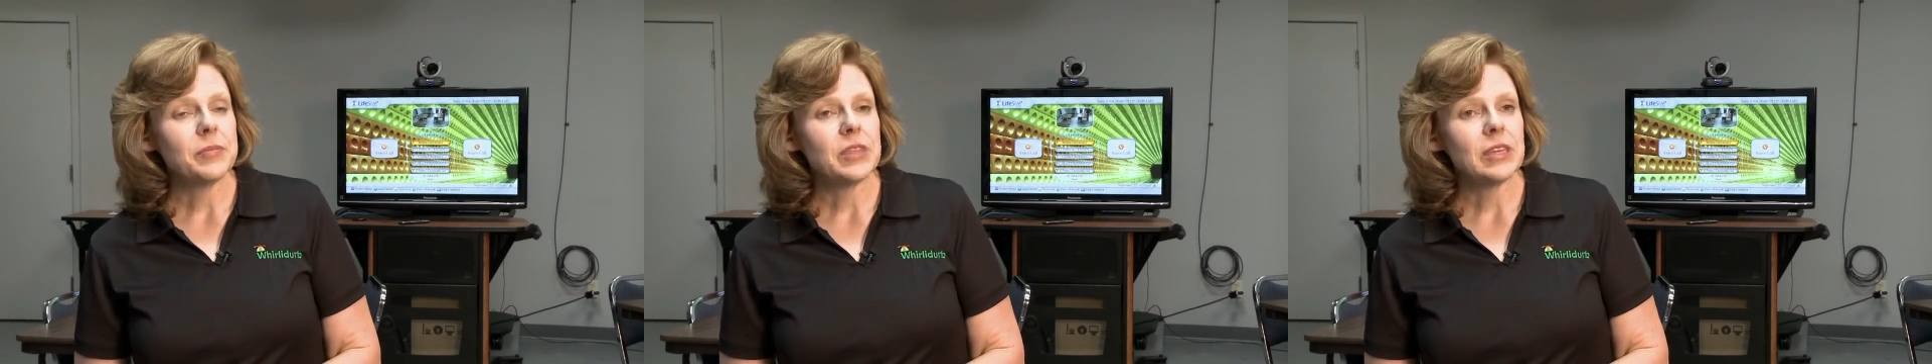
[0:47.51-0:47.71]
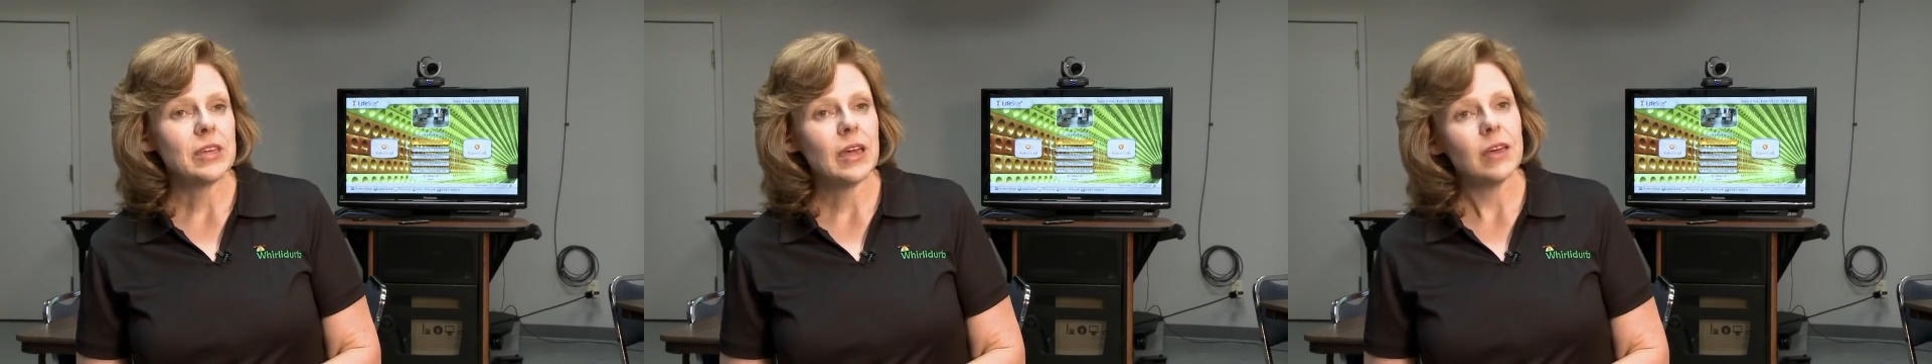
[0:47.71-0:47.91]

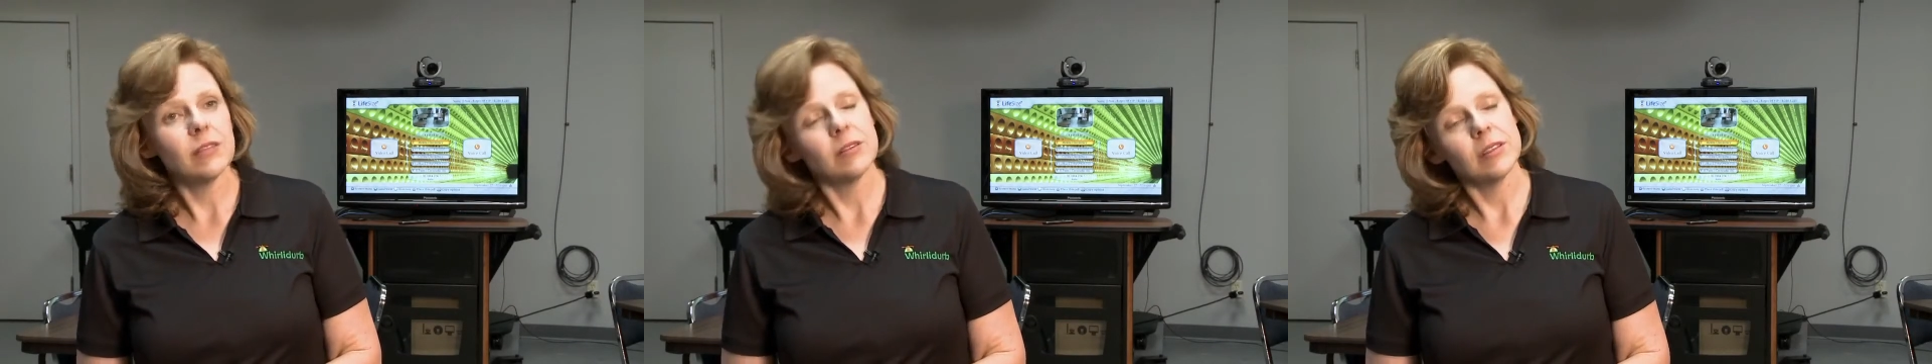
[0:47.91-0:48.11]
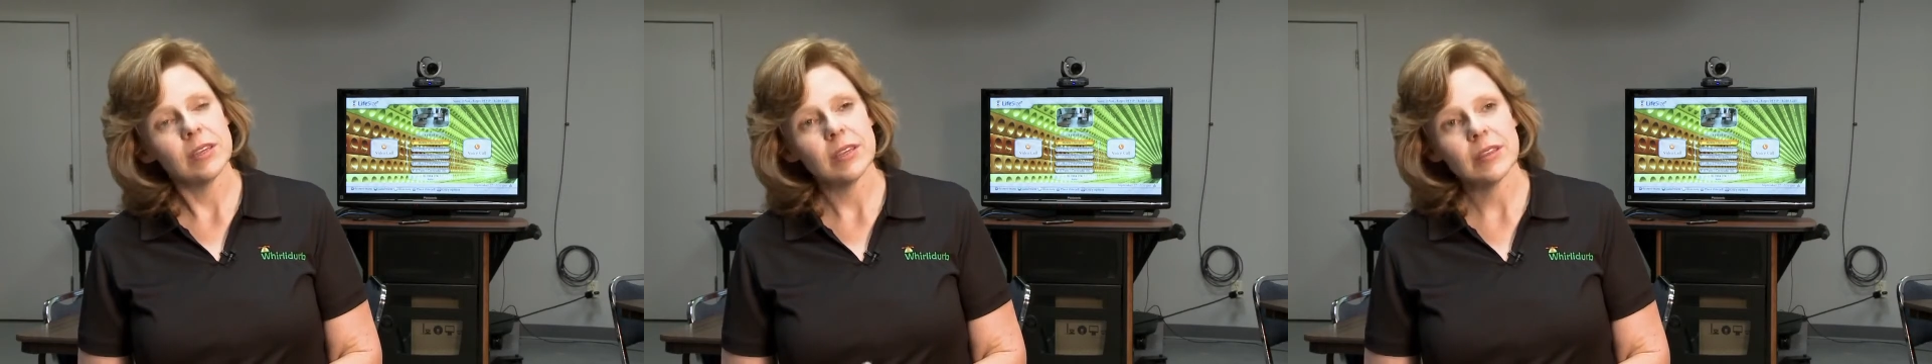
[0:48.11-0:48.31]
The
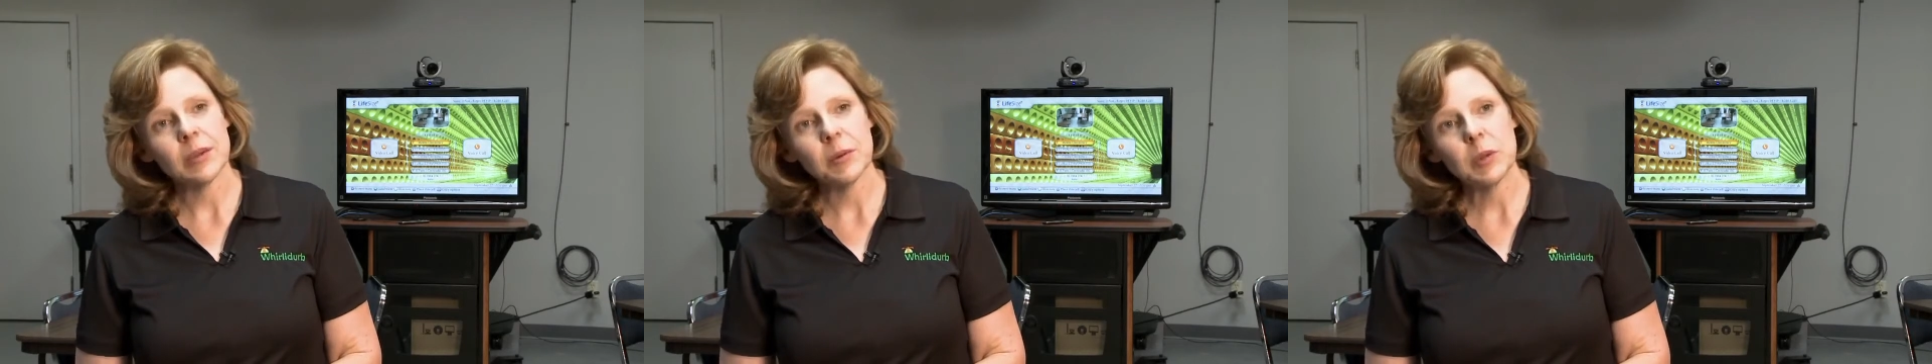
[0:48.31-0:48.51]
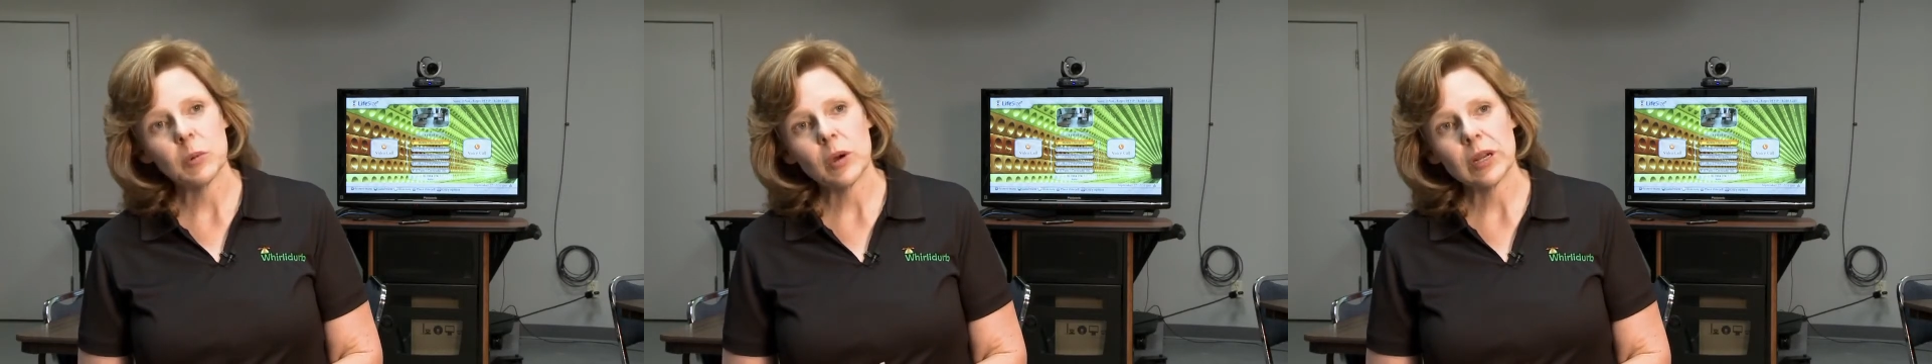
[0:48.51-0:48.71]
other thing
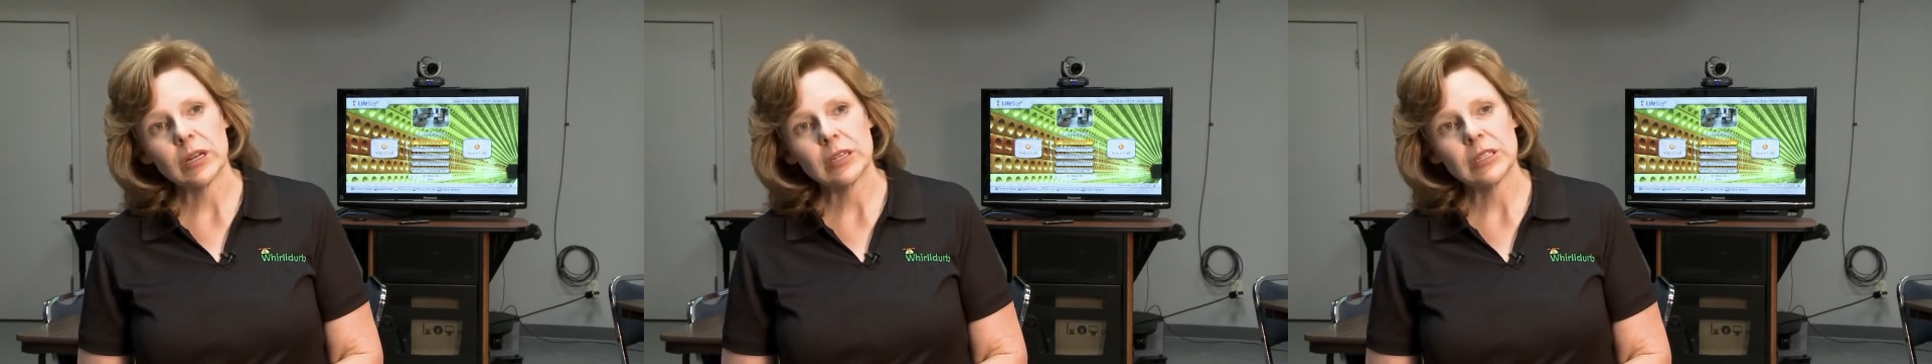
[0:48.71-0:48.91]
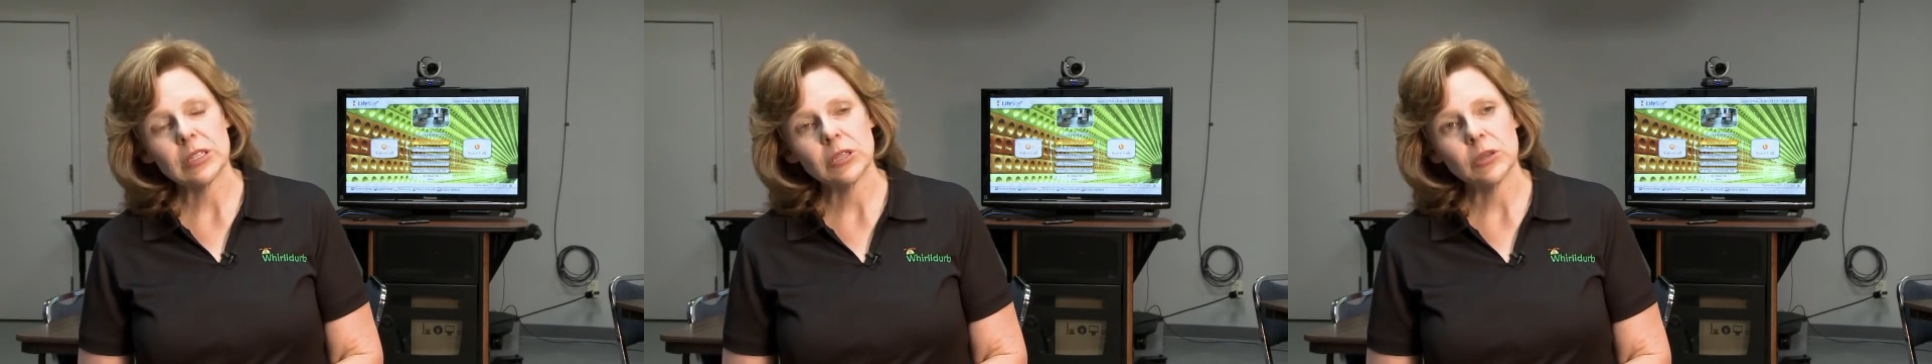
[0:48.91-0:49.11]
that we
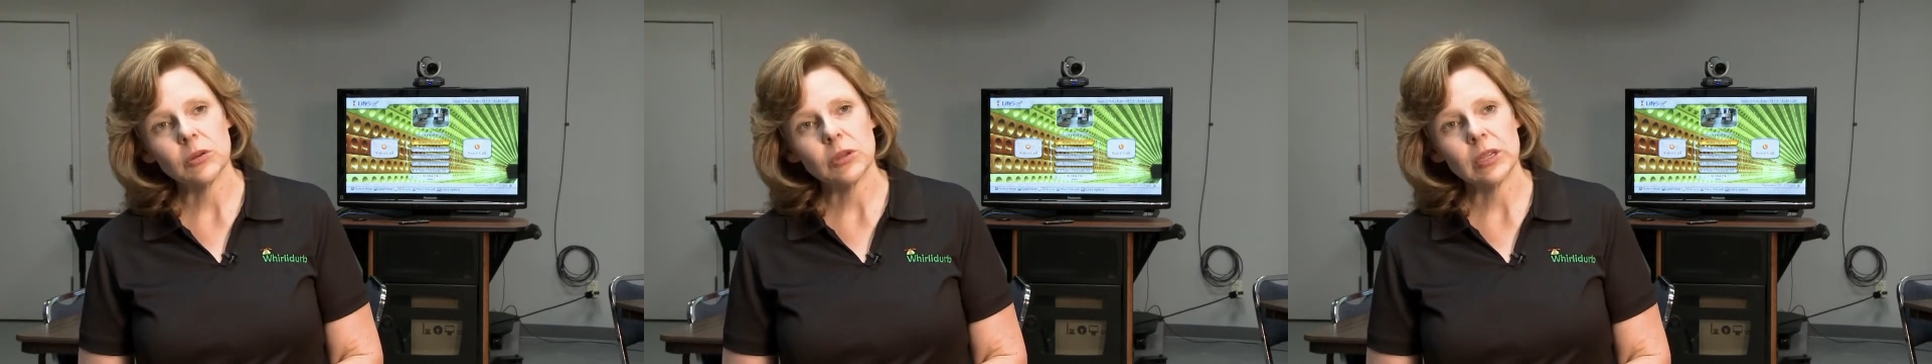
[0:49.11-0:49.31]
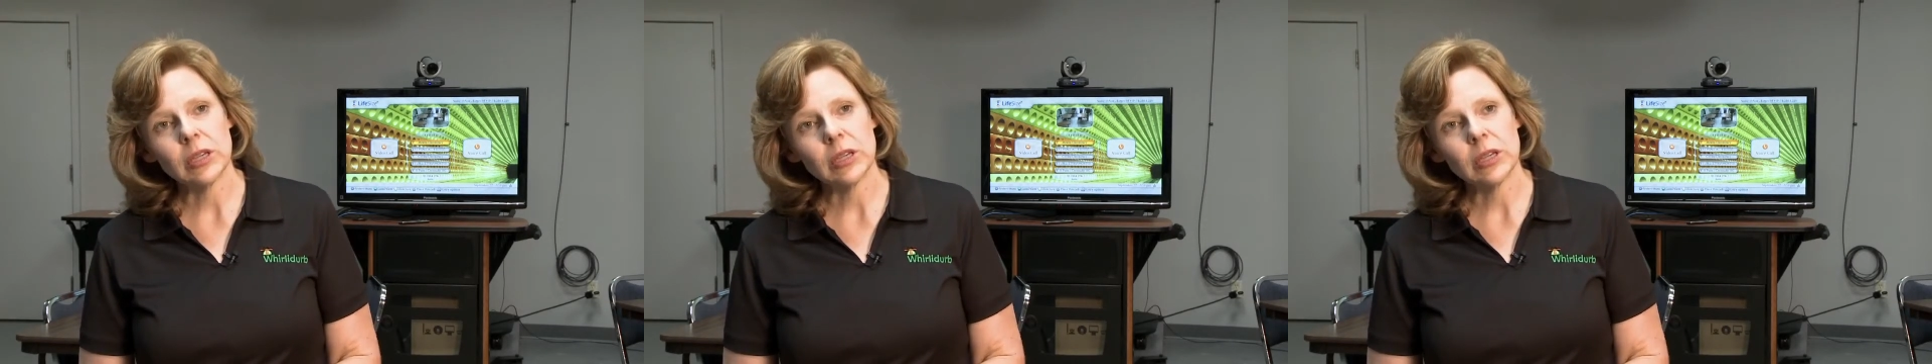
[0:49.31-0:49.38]
wanted to